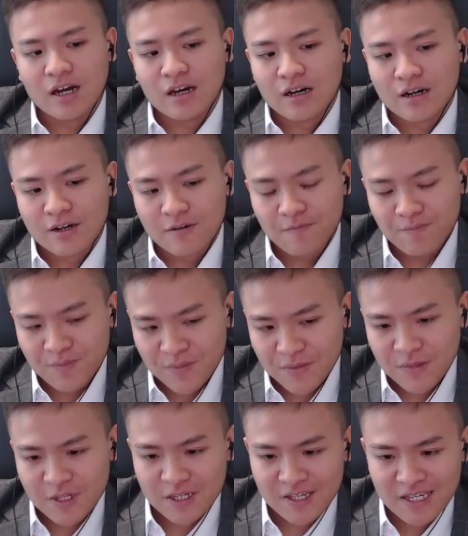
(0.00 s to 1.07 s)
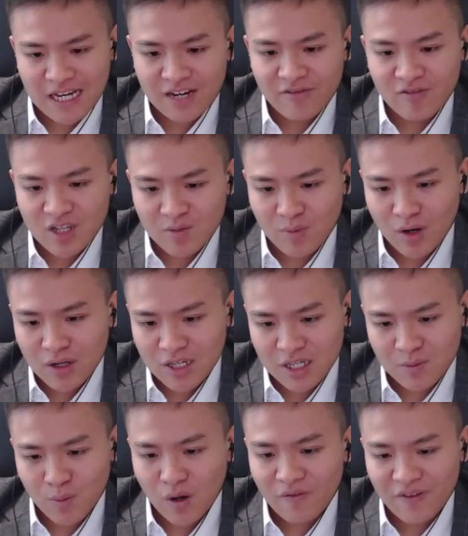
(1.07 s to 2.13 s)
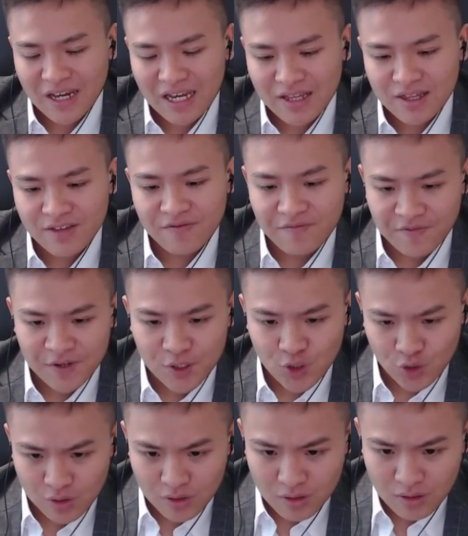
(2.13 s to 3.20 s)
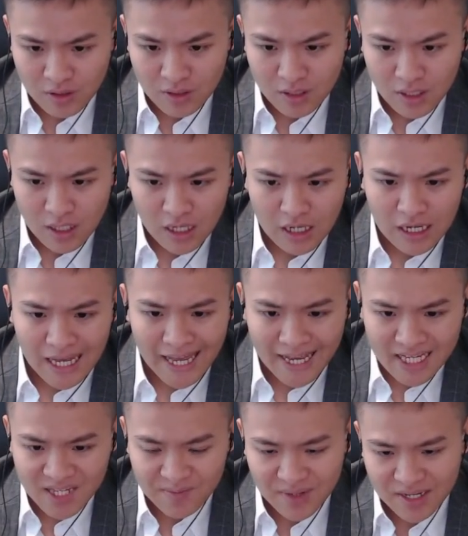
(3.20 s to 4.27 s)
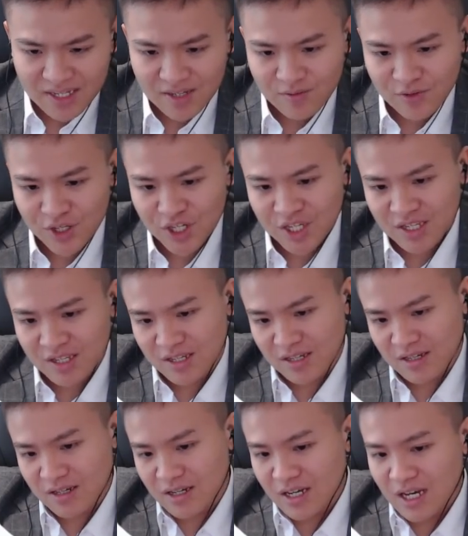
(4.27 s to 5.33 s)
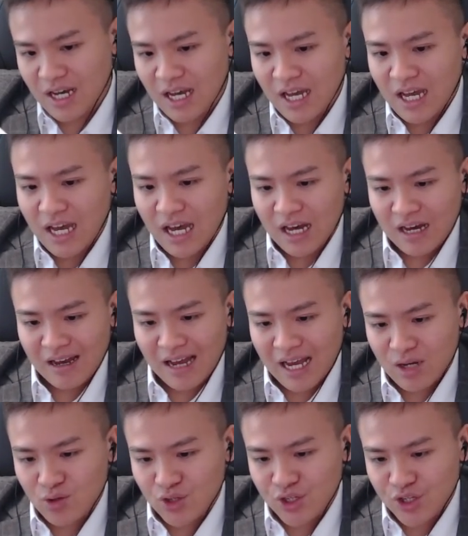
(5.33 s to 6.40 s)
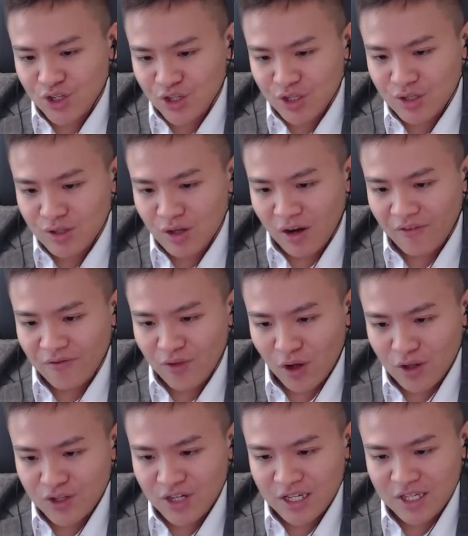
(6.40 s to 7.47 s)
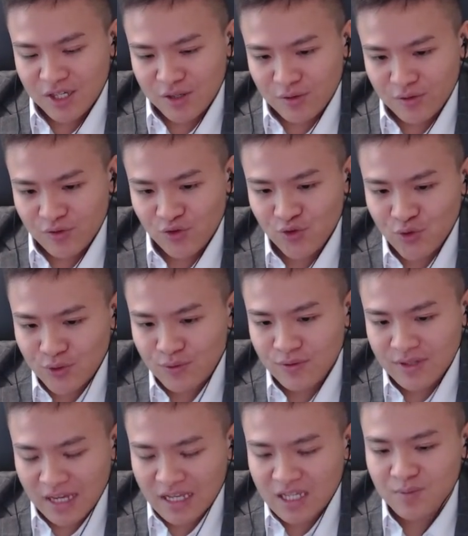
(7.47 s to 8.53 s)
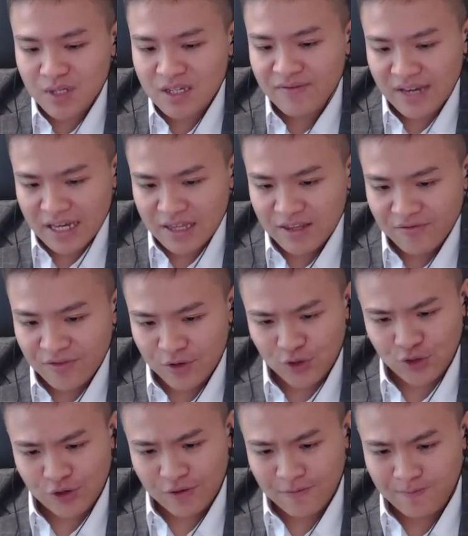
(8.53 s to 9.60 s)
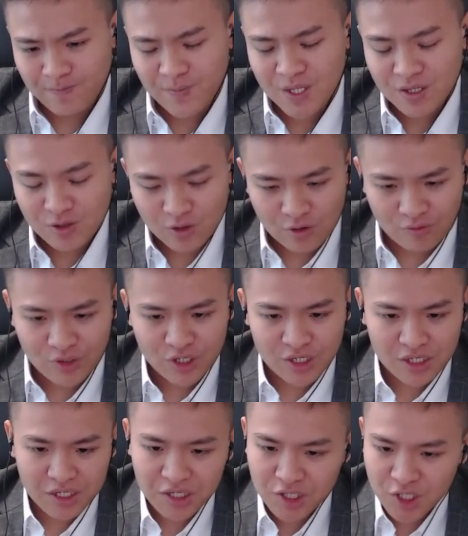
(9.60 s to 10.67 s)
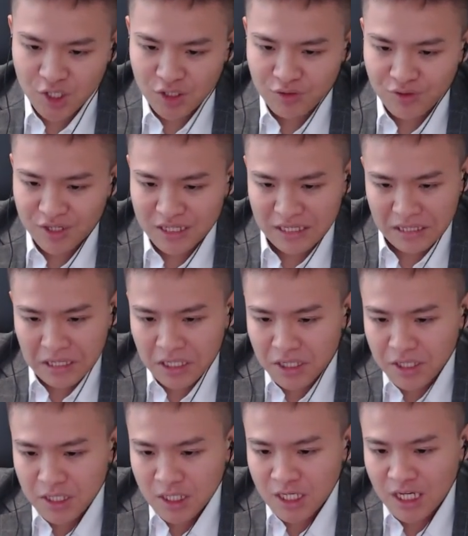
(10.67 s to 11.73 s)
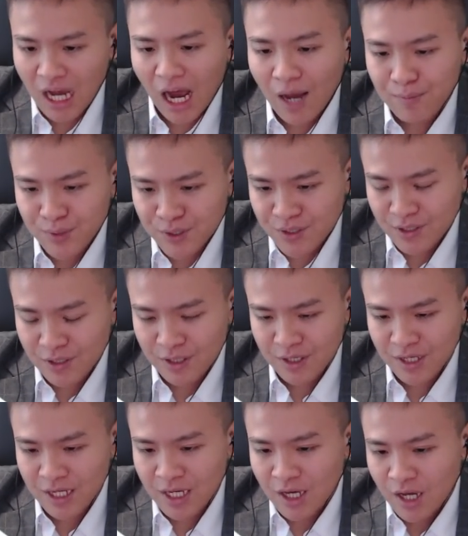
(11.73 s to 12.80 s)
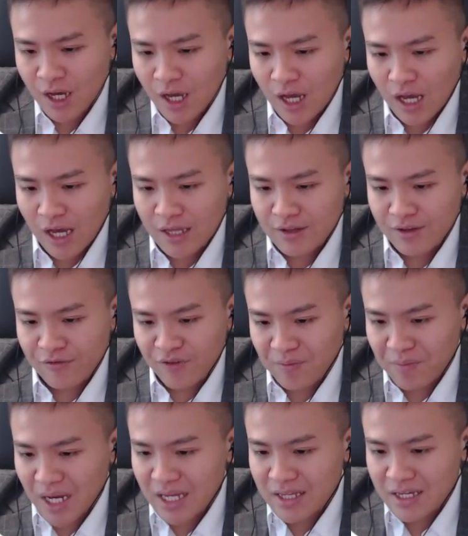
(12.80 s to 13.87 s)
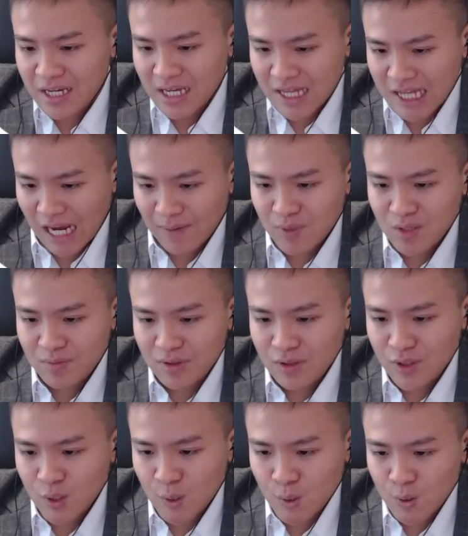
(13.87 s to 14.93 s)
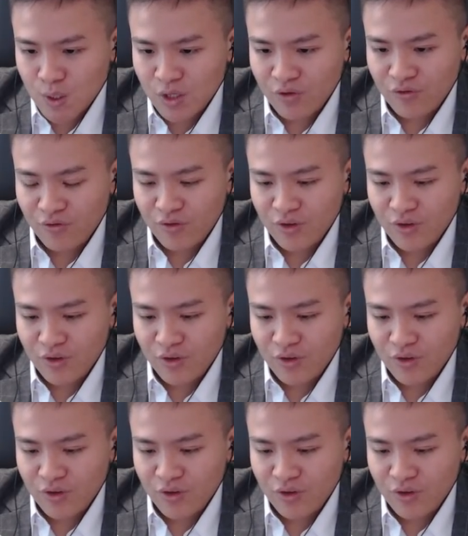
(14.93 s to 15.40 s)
Uh, the second response is more of an individual aspect, which is the acquisition of knowledge and skill through that specific individual. So, which is continuously learning, upskilling, and remaining adaptable to